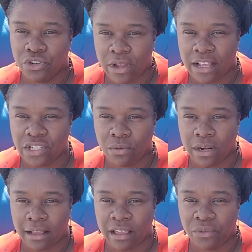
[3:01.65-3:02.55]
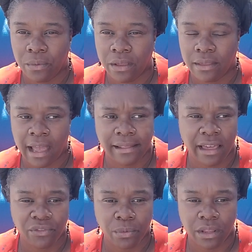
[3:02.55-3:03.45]
you guys know what I left with? I
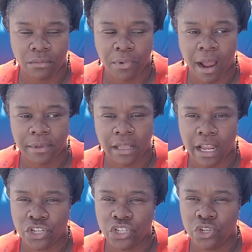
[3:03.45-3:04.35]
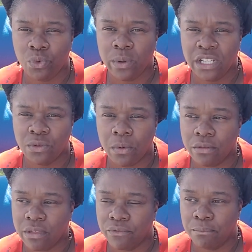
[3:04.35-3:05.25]
left with probably like 2 weeks
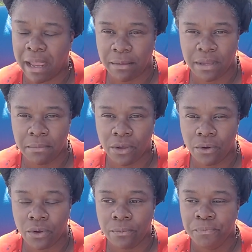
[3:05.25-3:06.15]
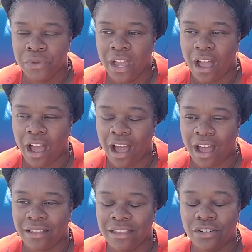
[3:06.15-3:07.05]
worth of baby milk.
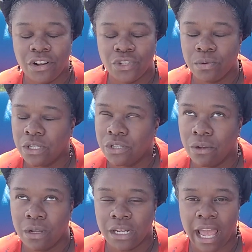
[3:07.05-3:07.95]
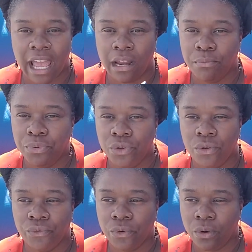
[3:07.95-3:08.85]
The nurse was so good. I had a
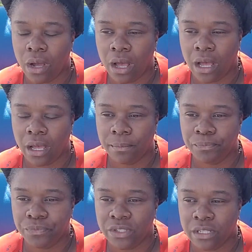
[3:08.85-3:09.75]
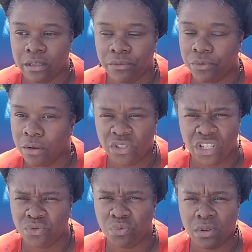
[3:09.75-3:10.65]
beautiful delivery. It was
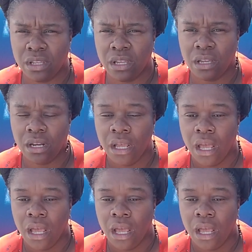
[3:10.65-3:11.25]
just really good.